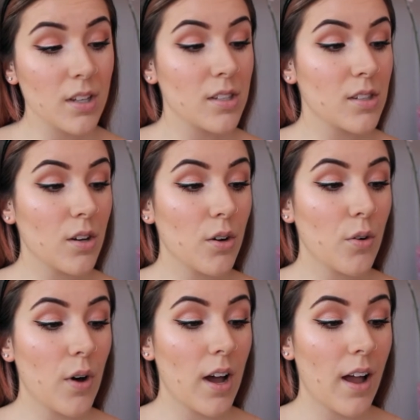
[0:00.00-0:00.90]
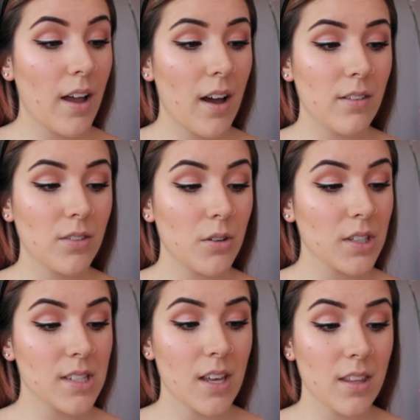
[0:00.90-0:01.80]
So I have
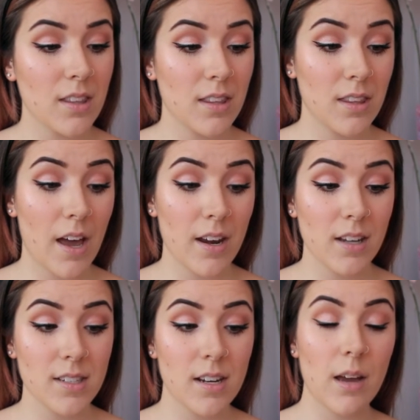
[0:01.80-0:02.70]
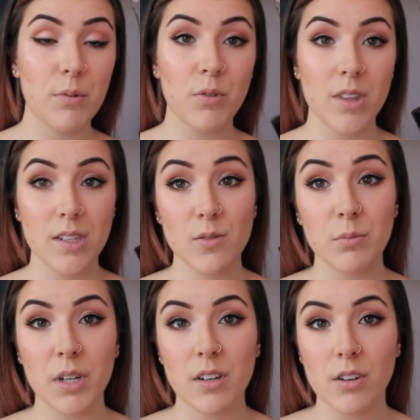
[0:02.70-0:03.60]
noticed that that hasn't happened with this
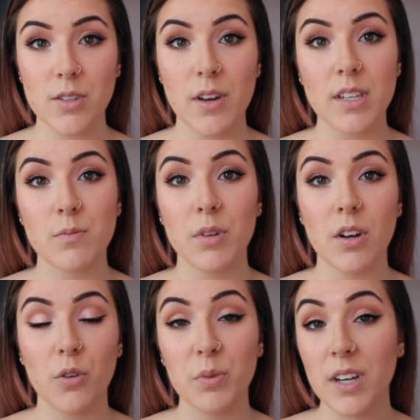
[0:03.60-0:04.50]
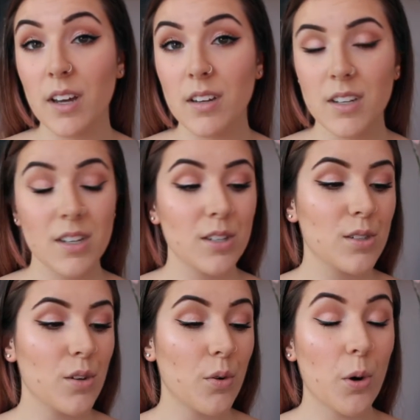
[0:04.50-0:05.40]
one, but it also hasn't been open yet.
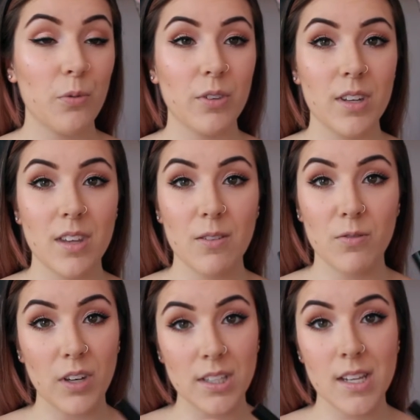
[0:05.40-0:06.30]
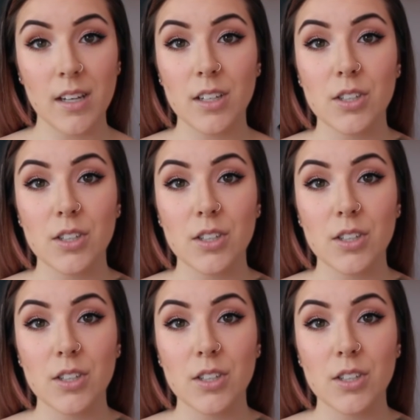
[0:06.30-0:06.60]
So hopefully they fix that